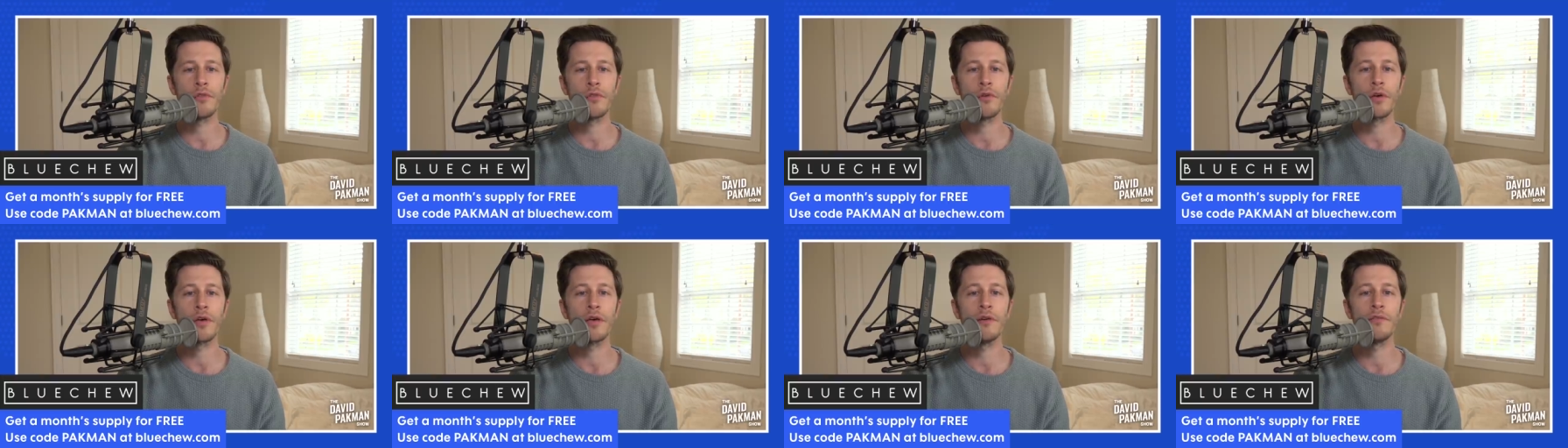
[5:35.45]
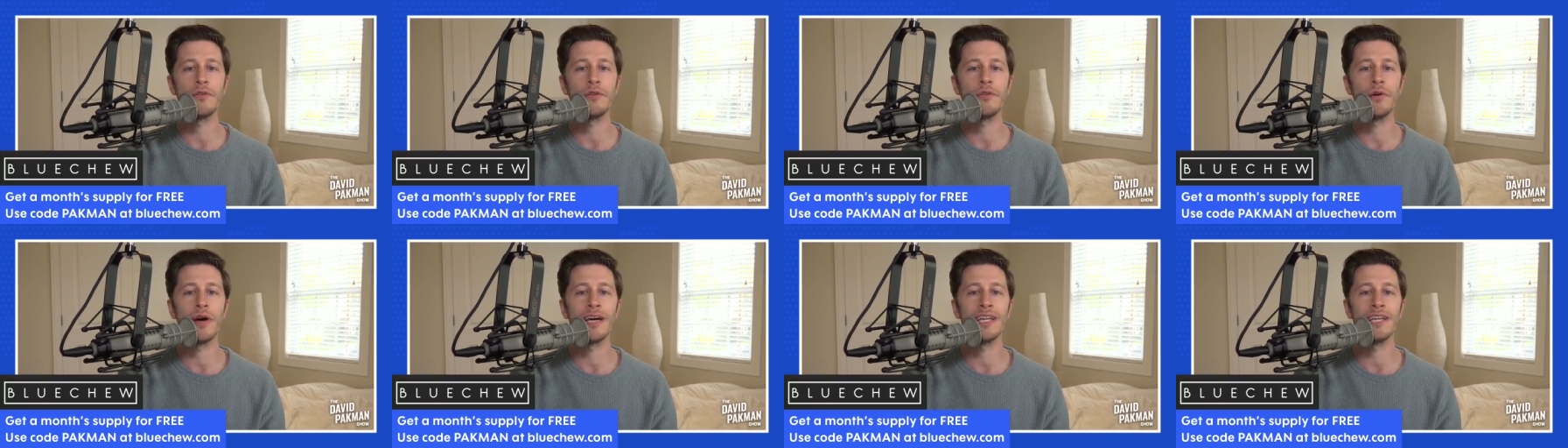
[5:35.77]
They'll
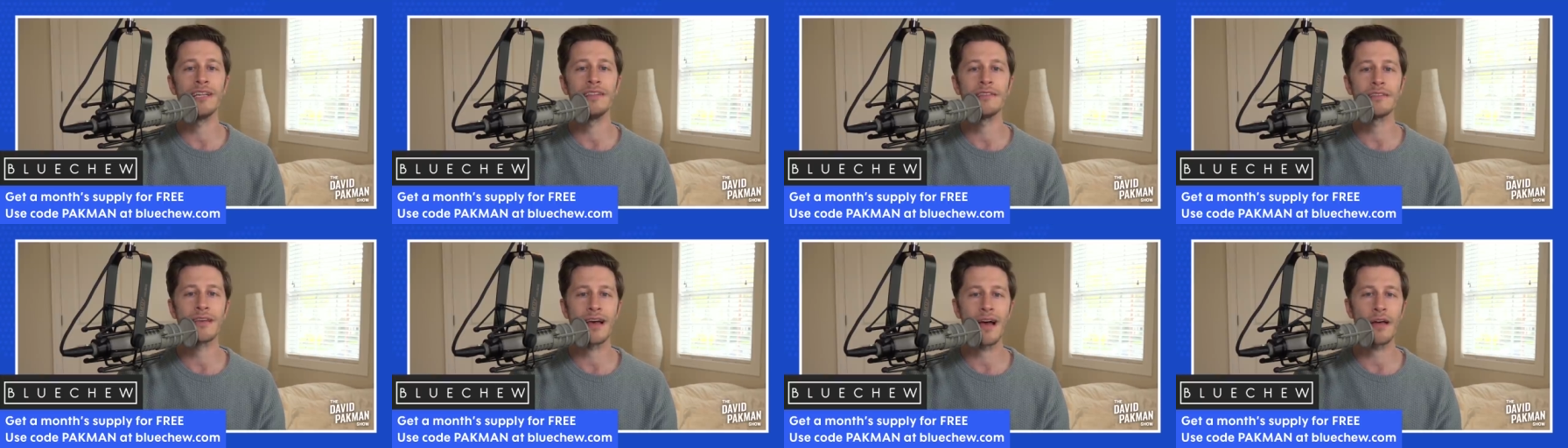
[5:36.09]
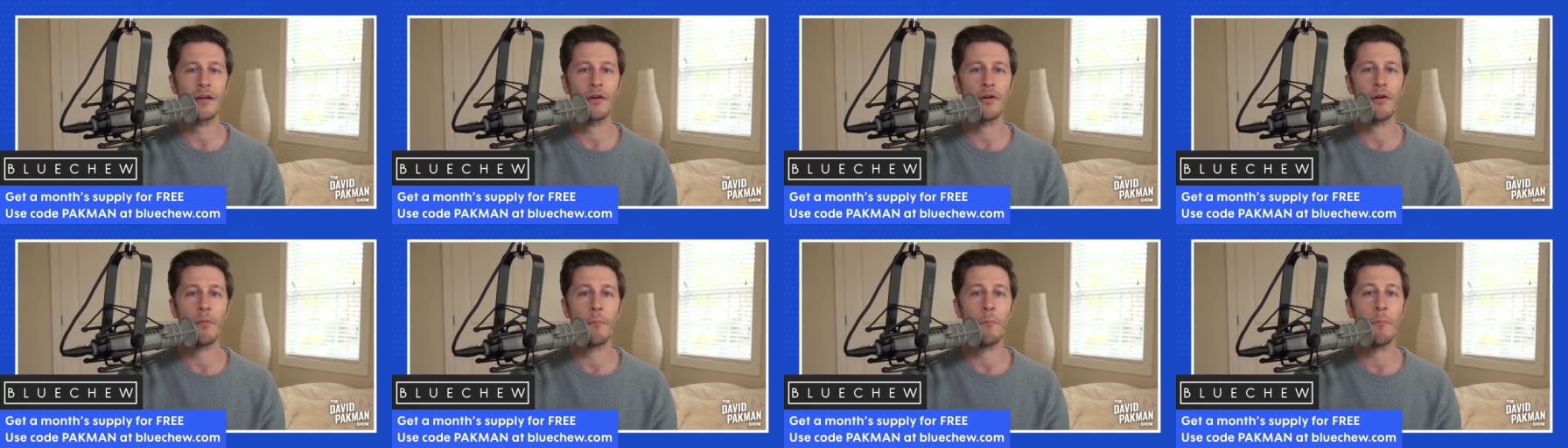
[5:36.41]
give you an
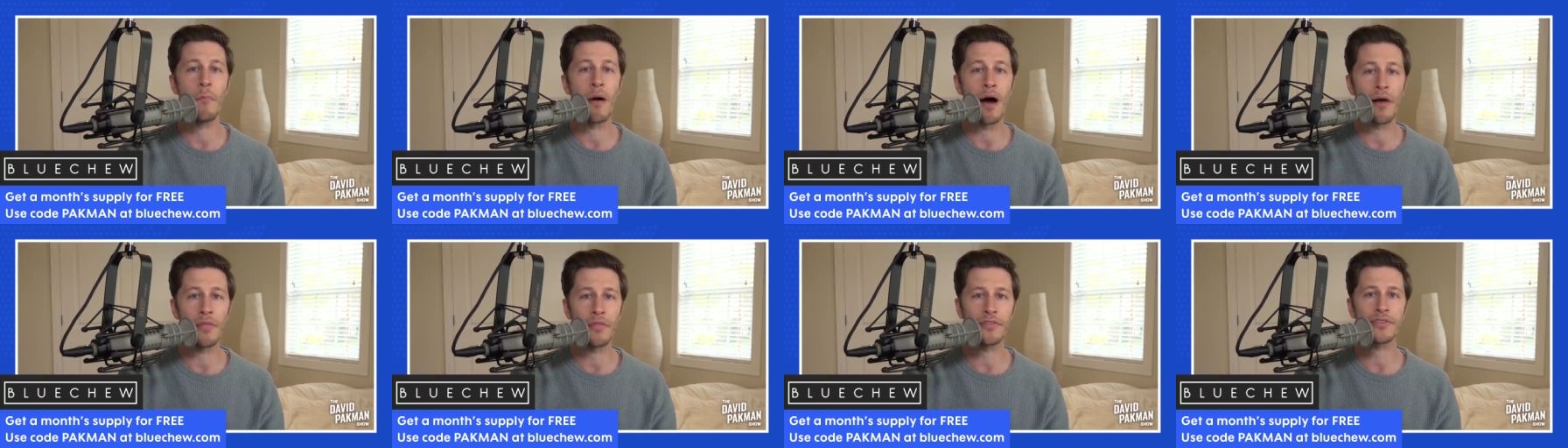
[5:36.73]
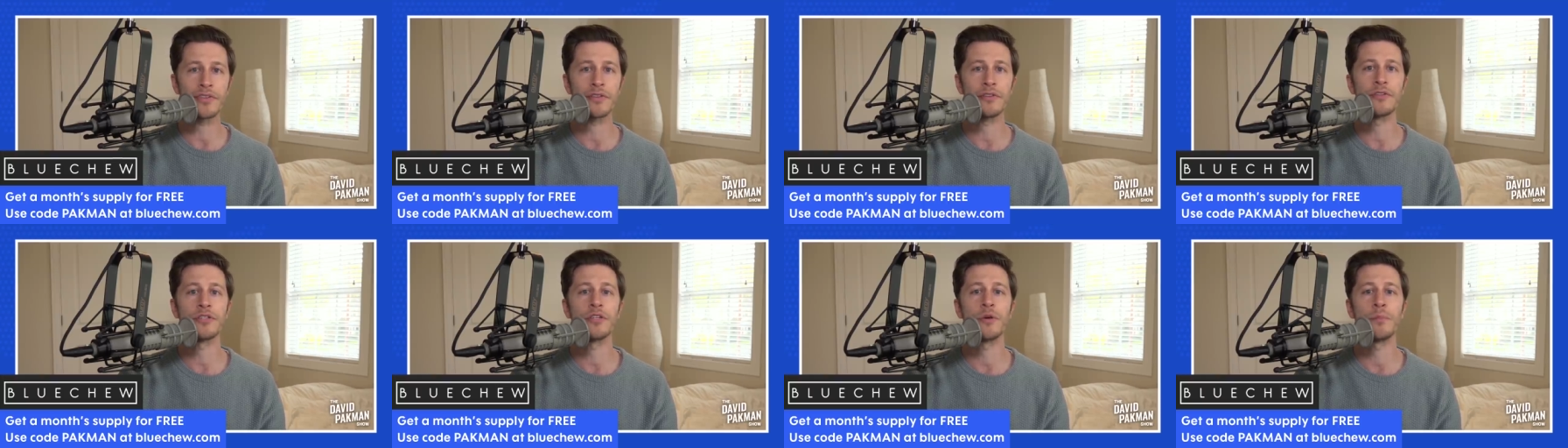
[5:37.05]
entire
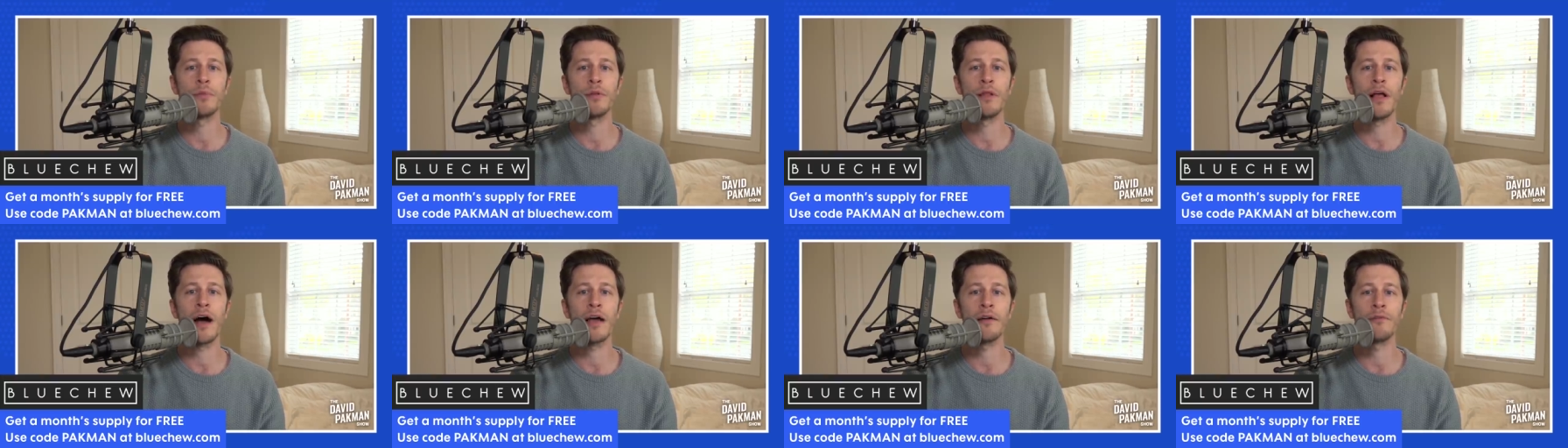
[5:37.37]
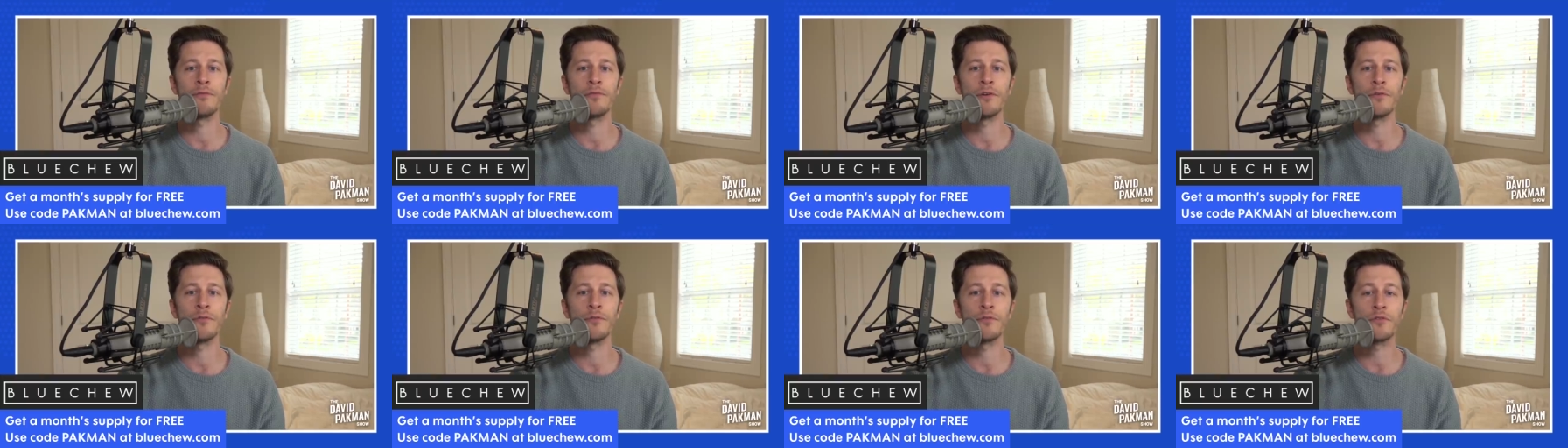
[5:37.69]
month's supply
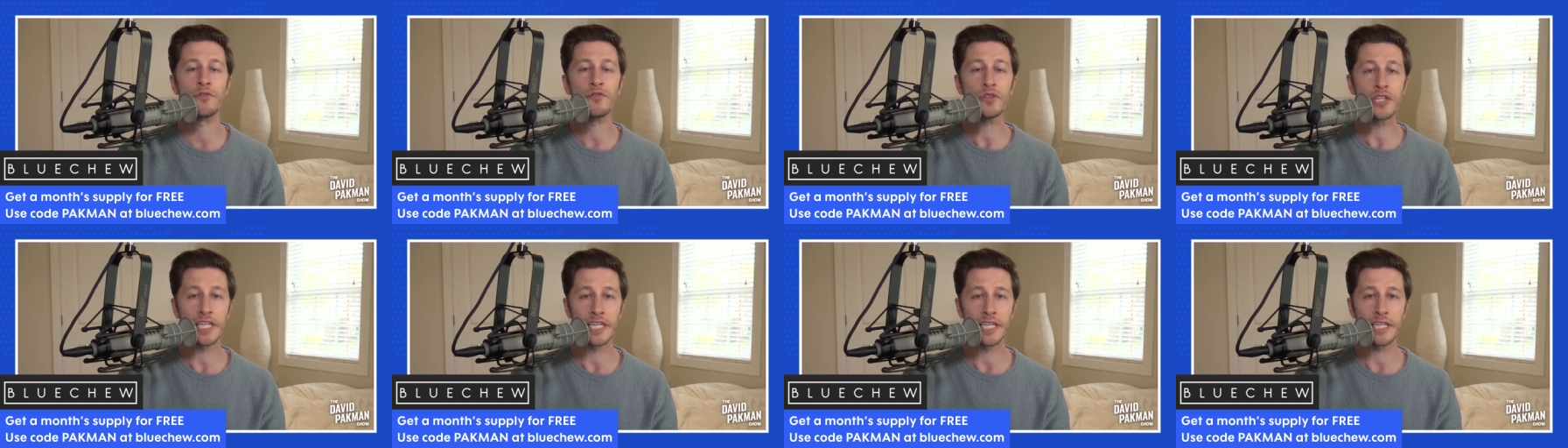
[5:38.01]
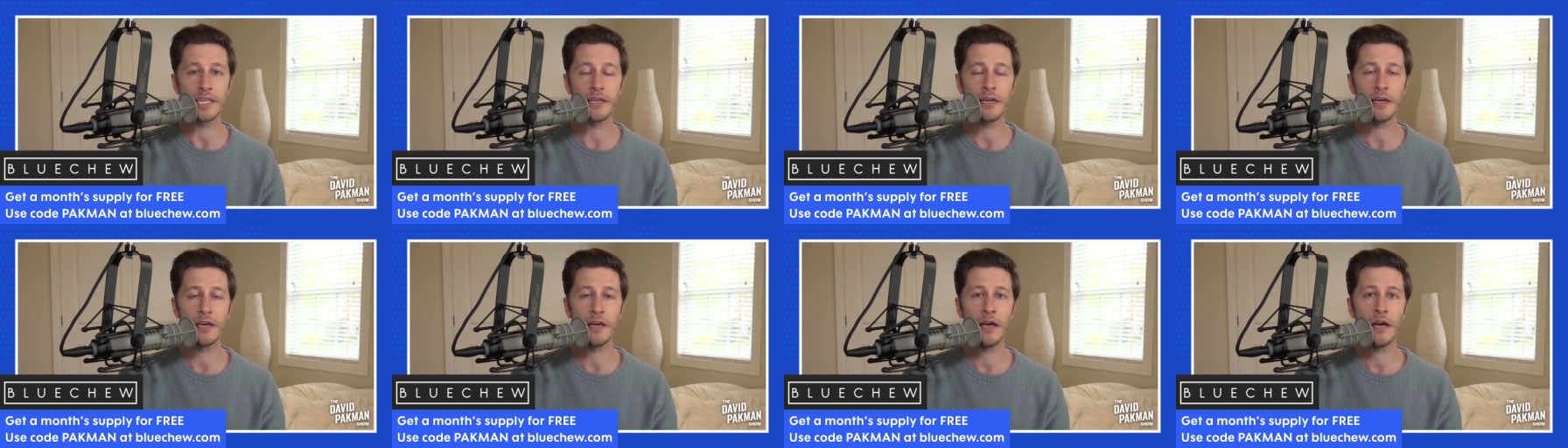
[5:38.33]
for
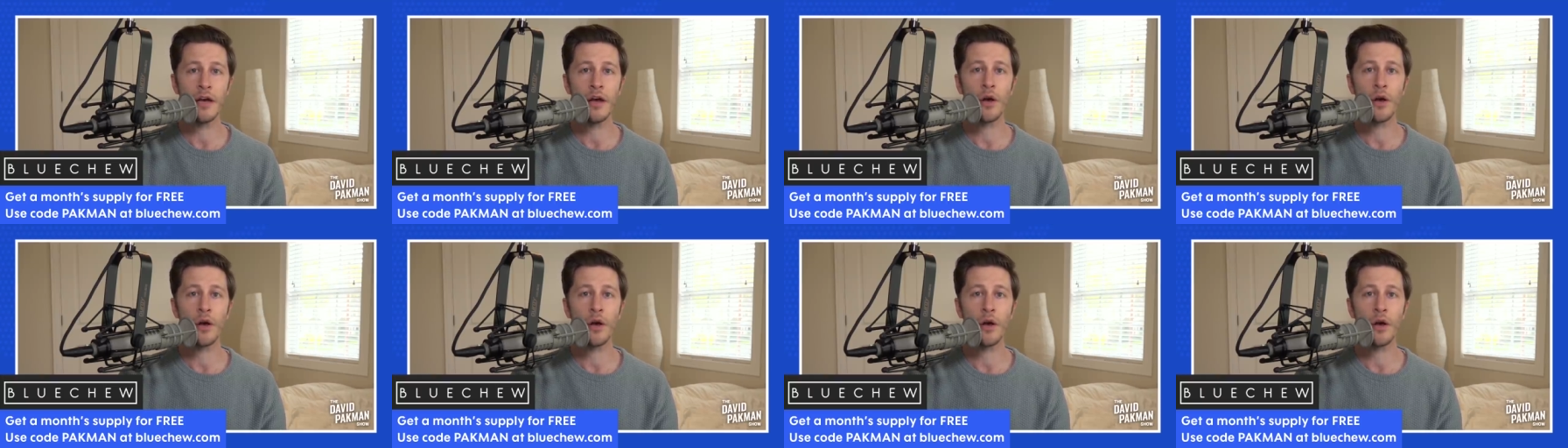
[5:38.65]
free